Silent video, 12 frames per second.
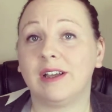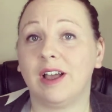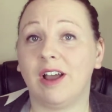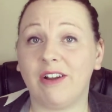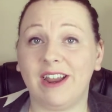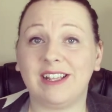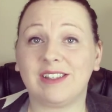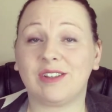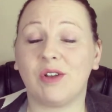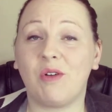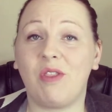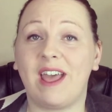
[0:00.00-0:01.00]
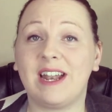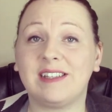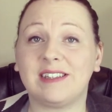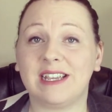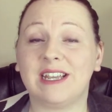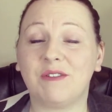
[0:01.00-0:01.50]
Alright, so that
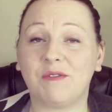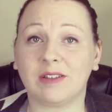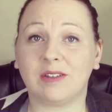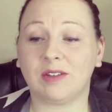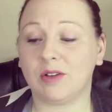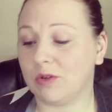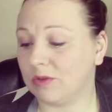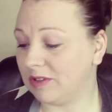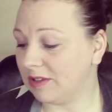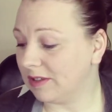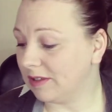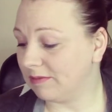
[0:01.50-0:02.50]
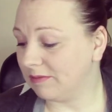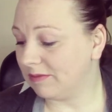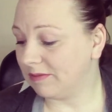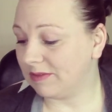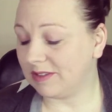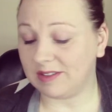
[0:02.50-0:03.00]
is it. So to
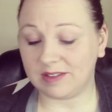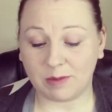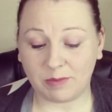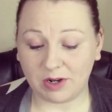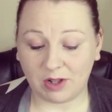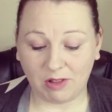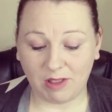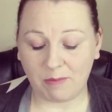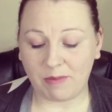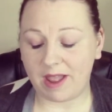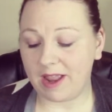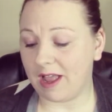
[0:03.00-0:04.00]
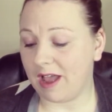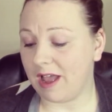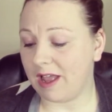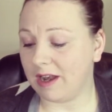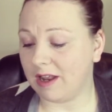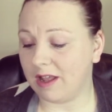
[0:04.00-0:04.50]
sum it all up, I
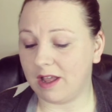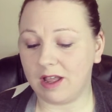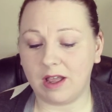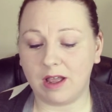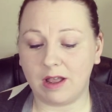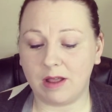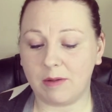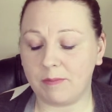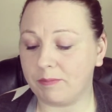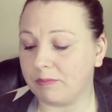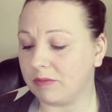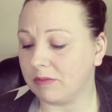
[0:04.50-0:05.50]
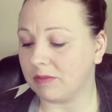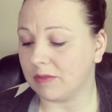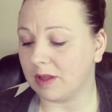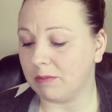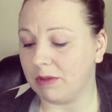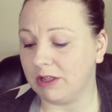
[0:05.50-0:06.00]
got um,
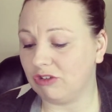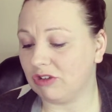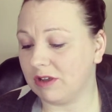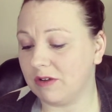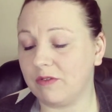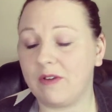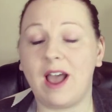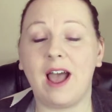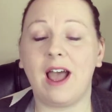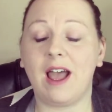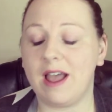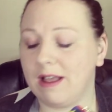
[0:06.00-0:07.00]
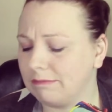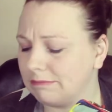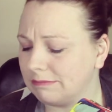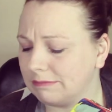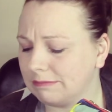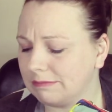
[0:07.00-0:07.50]
a bunch of
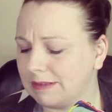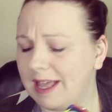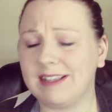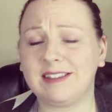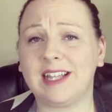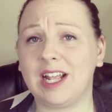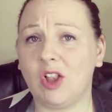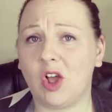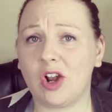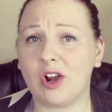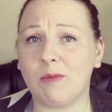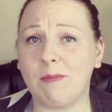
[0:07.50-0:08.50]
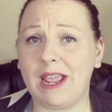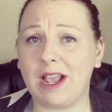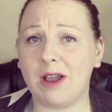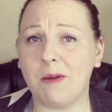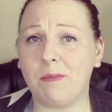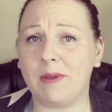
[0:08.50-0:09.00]
Estée Lauder
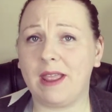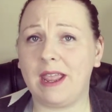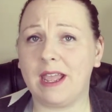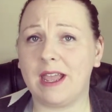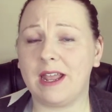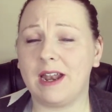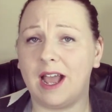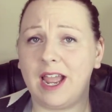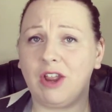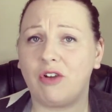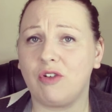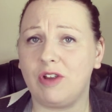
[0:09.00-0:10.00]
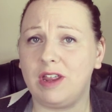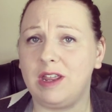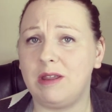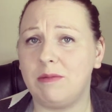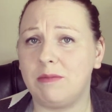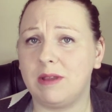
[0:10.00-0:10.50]
makeup and eye
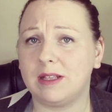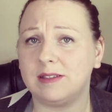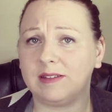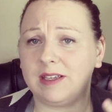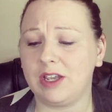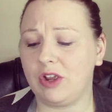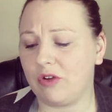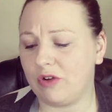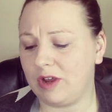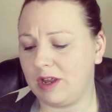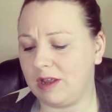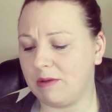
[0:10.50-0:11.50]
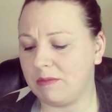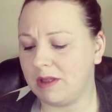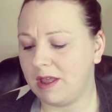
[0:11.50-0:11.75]
cream and skin cream,